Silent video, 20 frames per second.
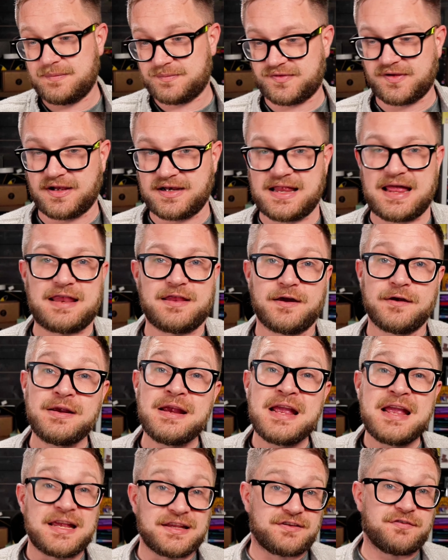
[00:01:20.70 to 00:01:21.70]
side of that though,
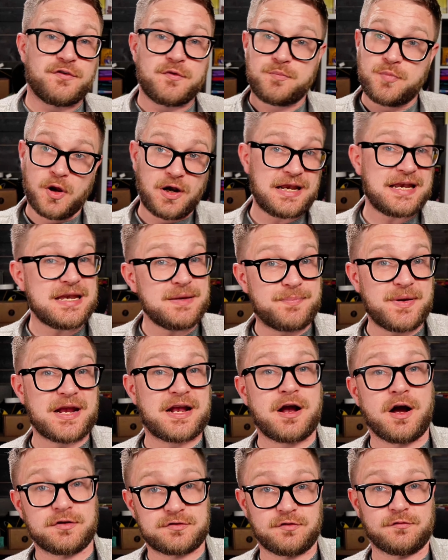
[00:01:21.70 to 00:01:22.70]
is if you pull any big
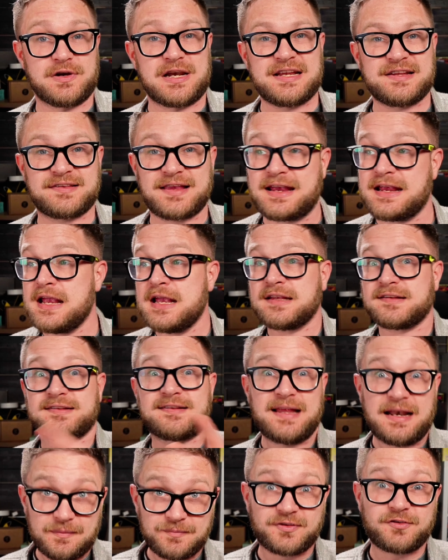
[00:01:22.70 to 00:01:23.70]
cards on release day, sell
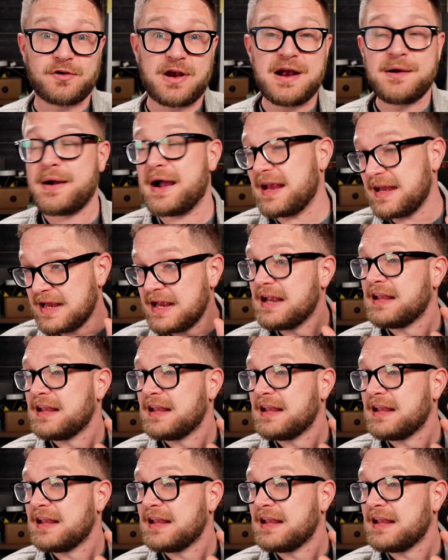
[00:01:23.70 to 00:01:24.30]
them straight away.